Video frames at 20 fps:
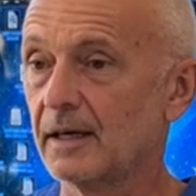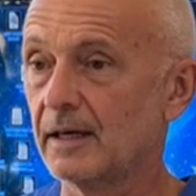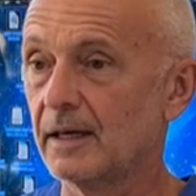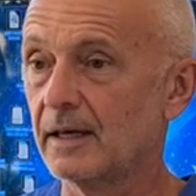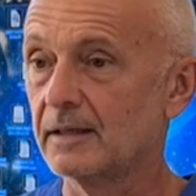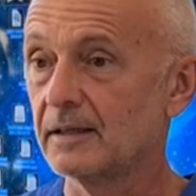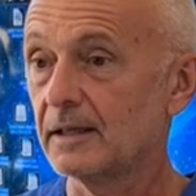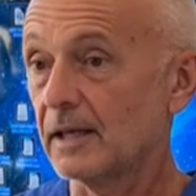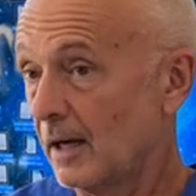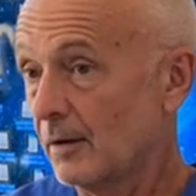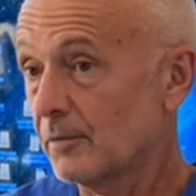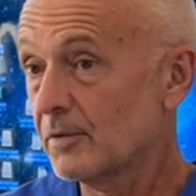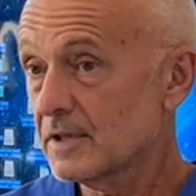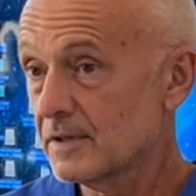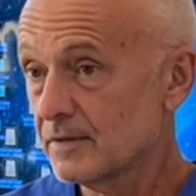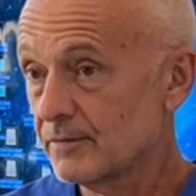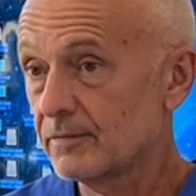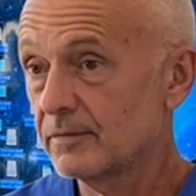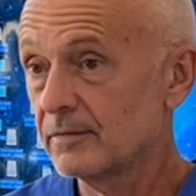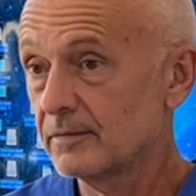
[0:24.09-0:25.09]
And I
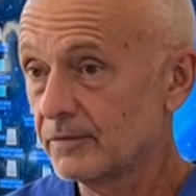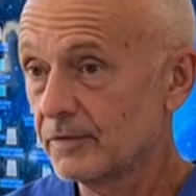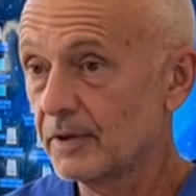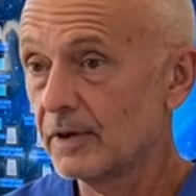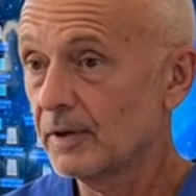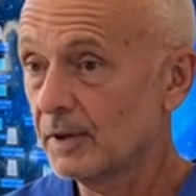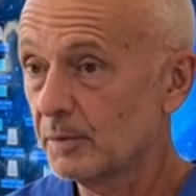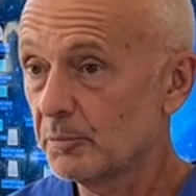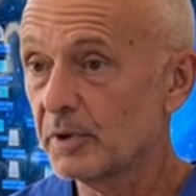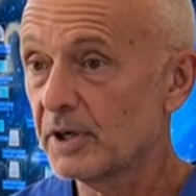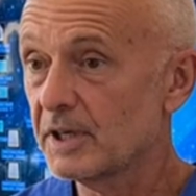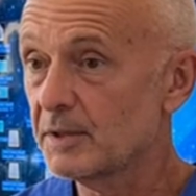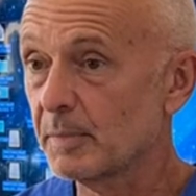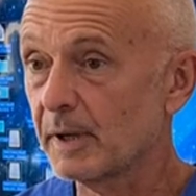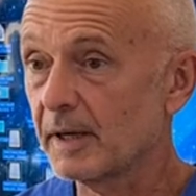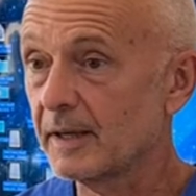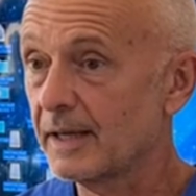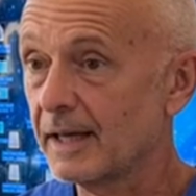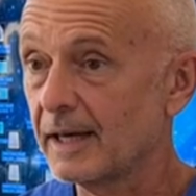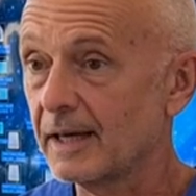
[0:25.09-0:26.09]
was very impressed
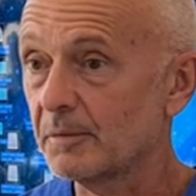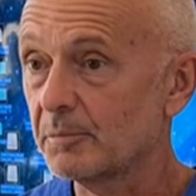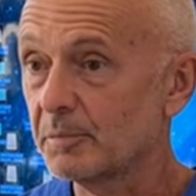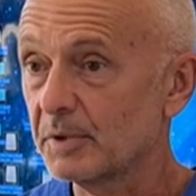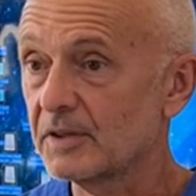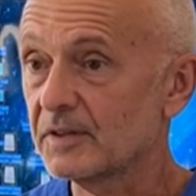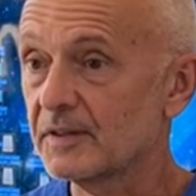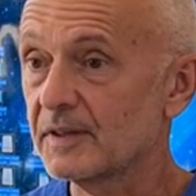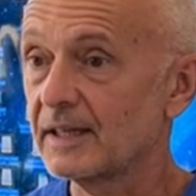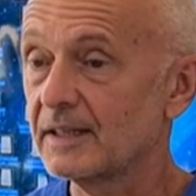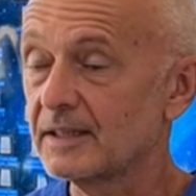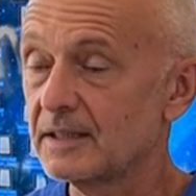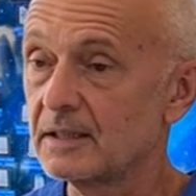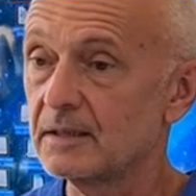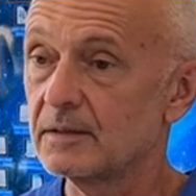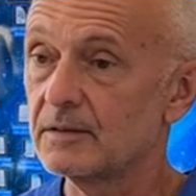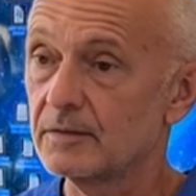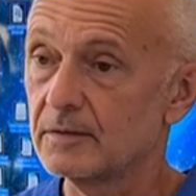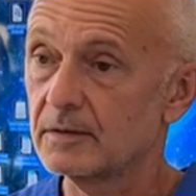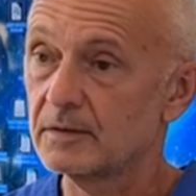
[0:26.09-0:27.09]
by that because I
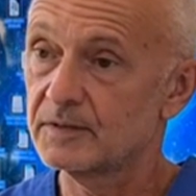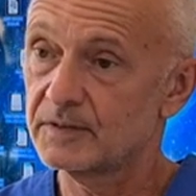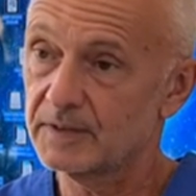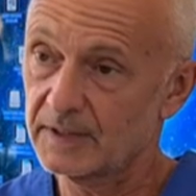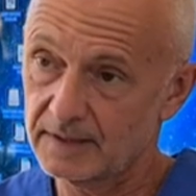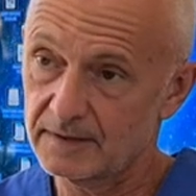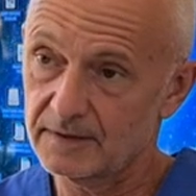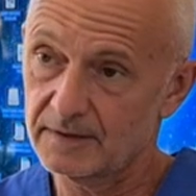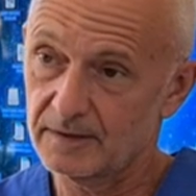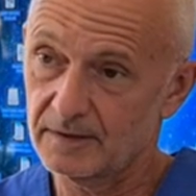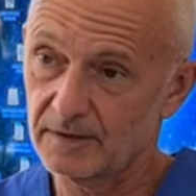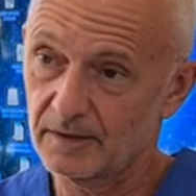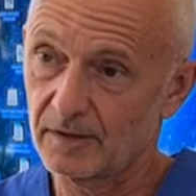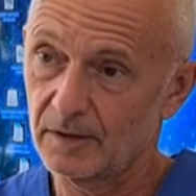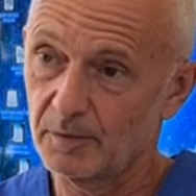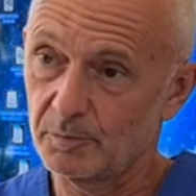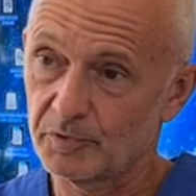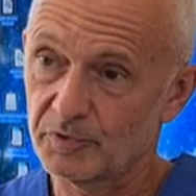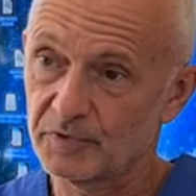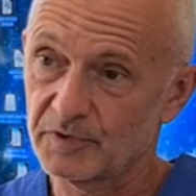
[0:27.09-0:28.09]
did six
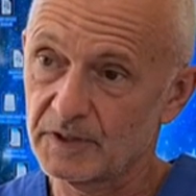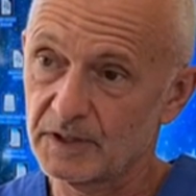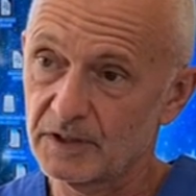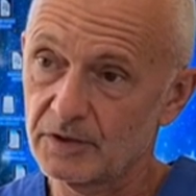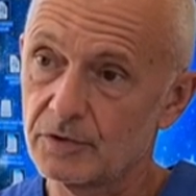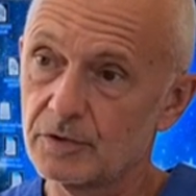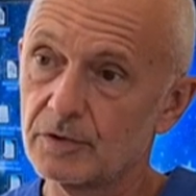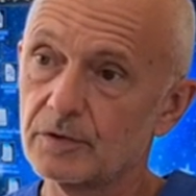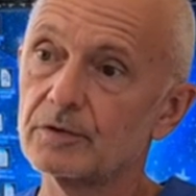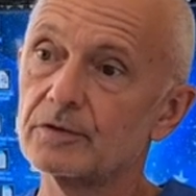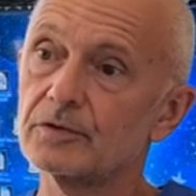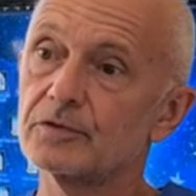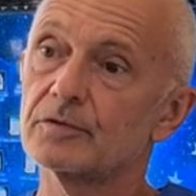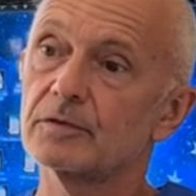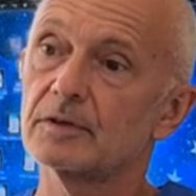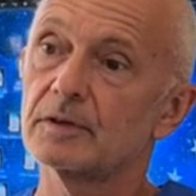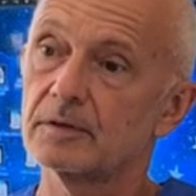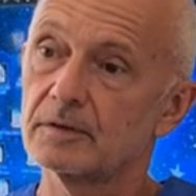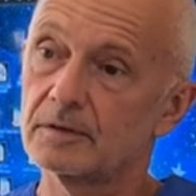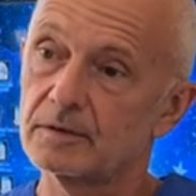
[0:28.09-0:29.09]
procedures
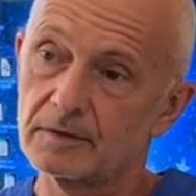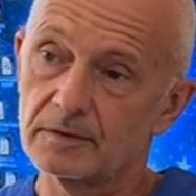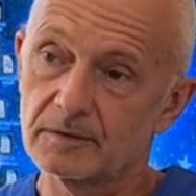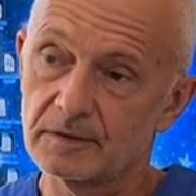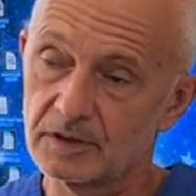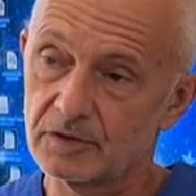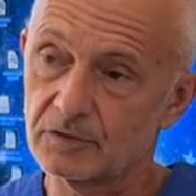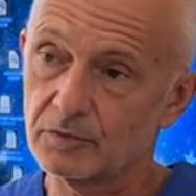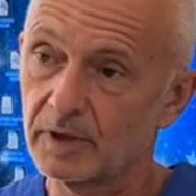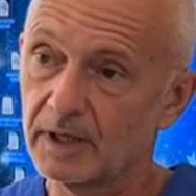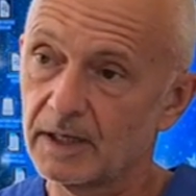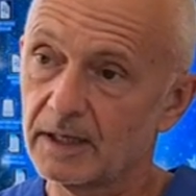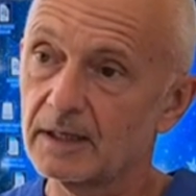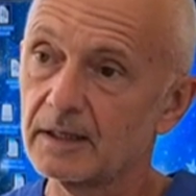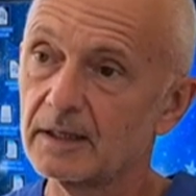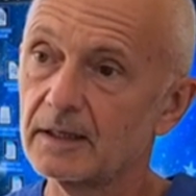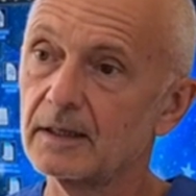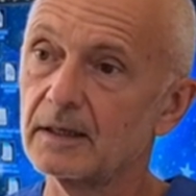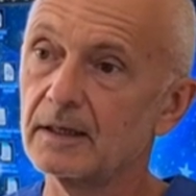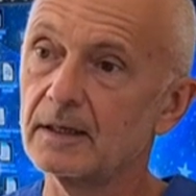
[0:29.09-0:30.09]
during this
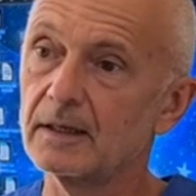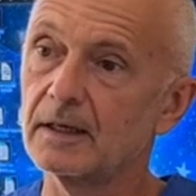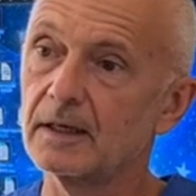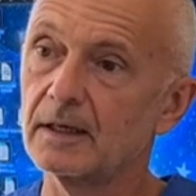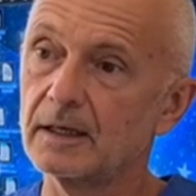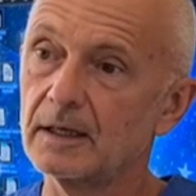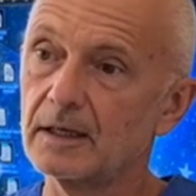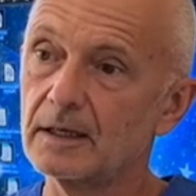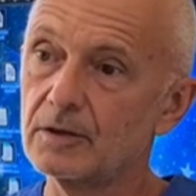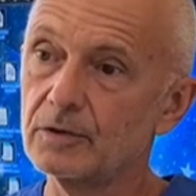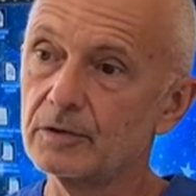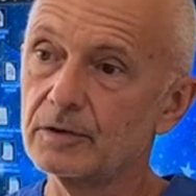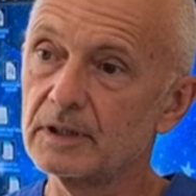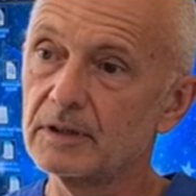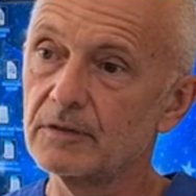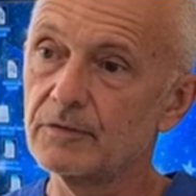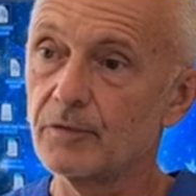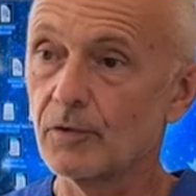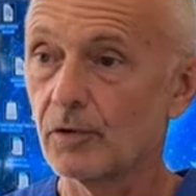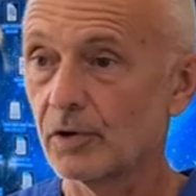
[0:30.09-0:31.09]
week,
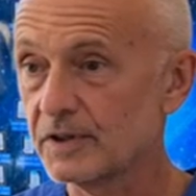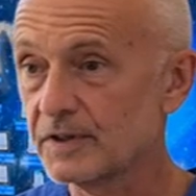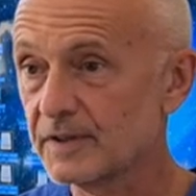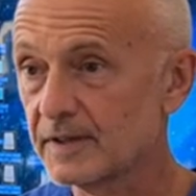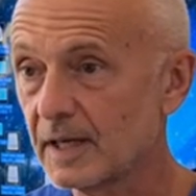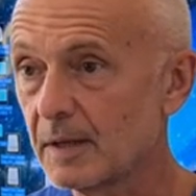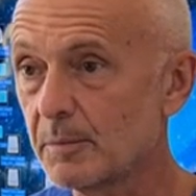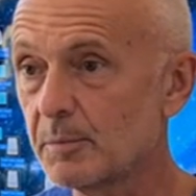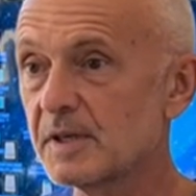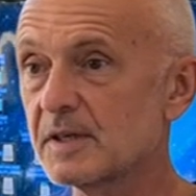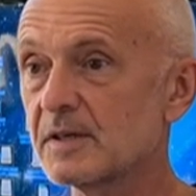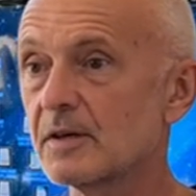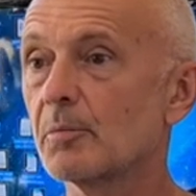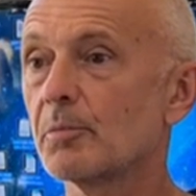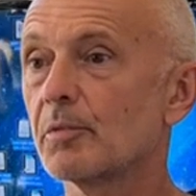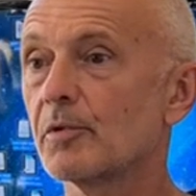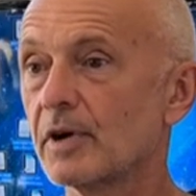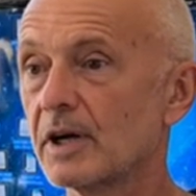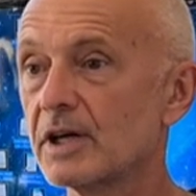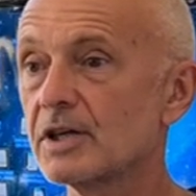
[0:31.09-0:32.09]
including four stapes
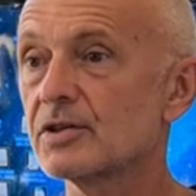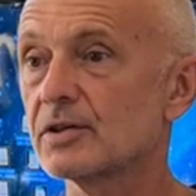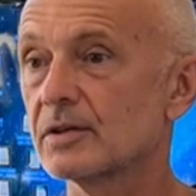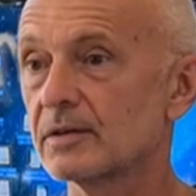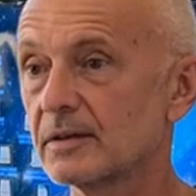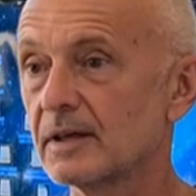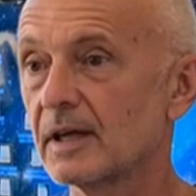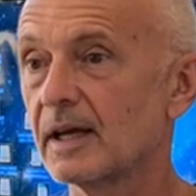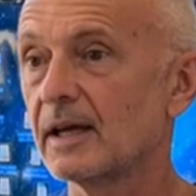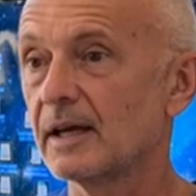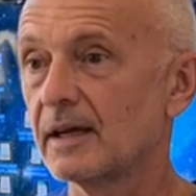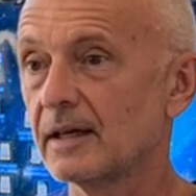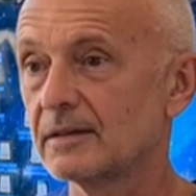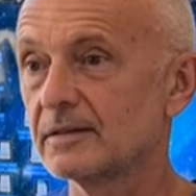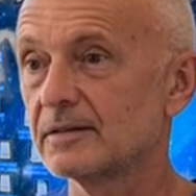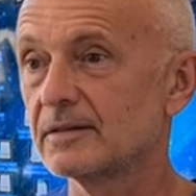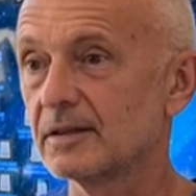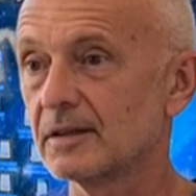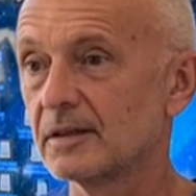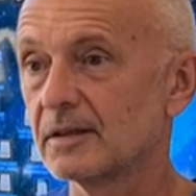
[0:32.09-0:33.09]
operation,
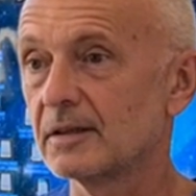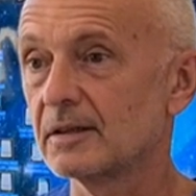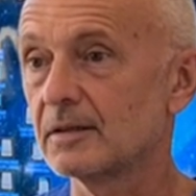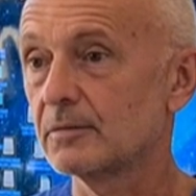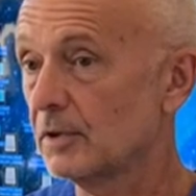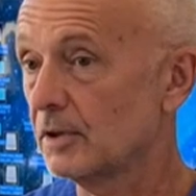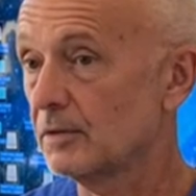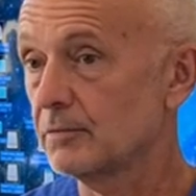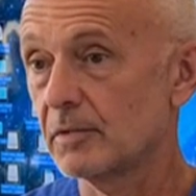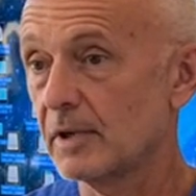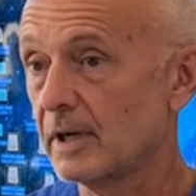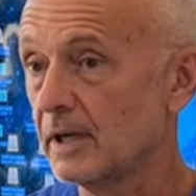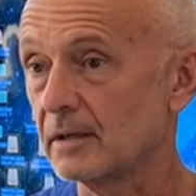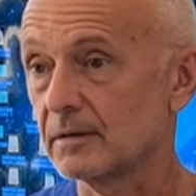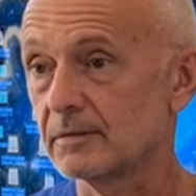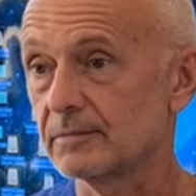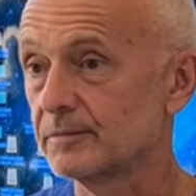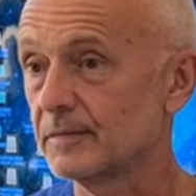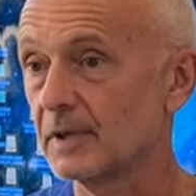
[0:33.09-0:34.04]
and it went well.